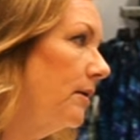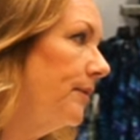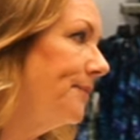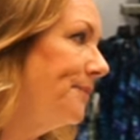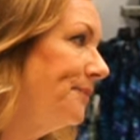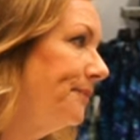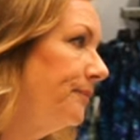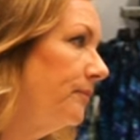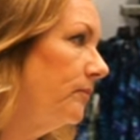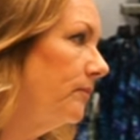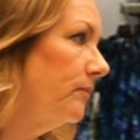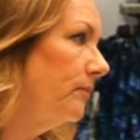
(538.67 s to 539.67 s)

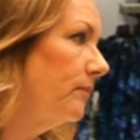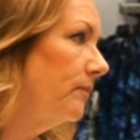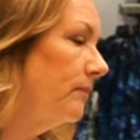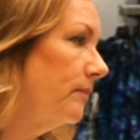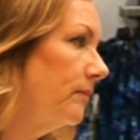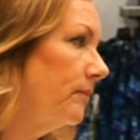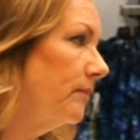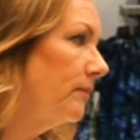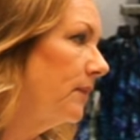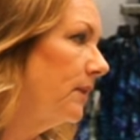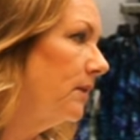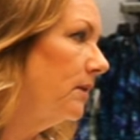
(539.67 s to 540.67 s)

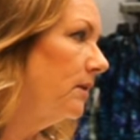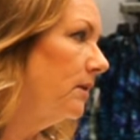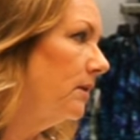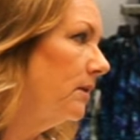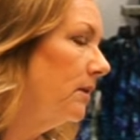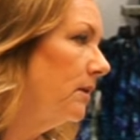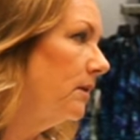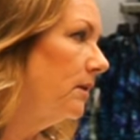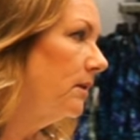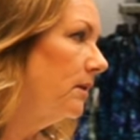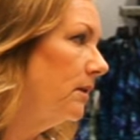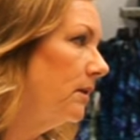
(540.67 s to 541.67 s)

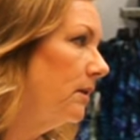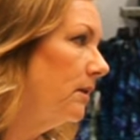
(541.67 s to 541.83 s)
This person isn't speaking.